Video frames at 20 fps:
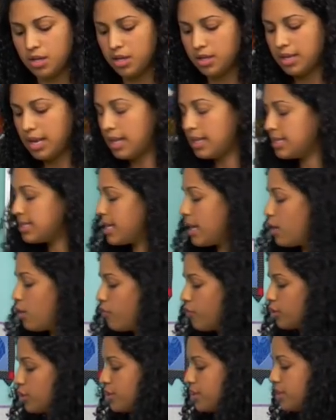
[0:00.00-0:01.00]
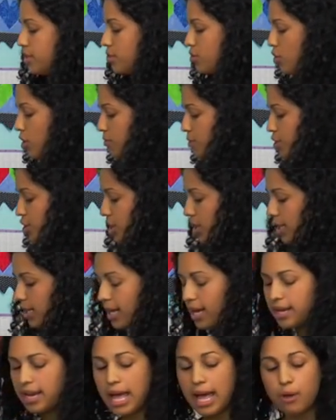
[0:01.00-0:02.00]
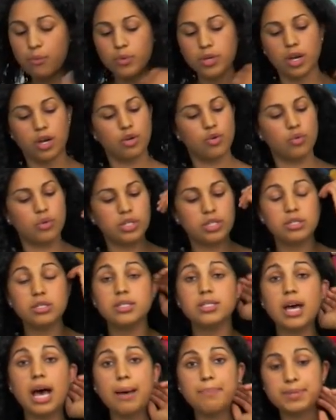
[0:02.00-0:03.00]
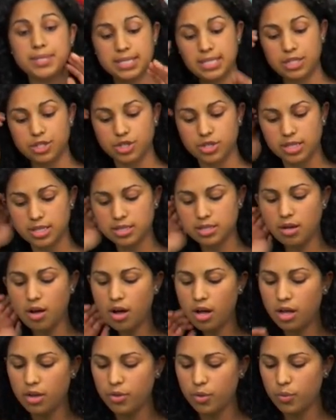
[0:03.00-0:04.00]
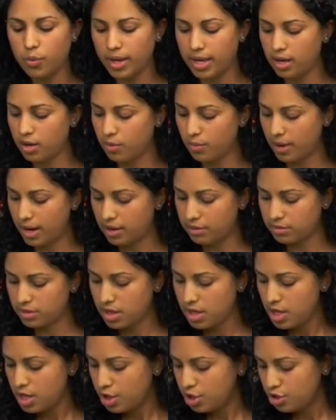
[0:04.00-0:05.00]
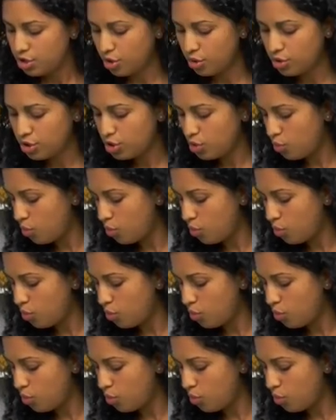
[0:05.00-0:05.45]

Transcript: Now let's head over to the sewing machine again, and we are going to top stitch this all the way around. So you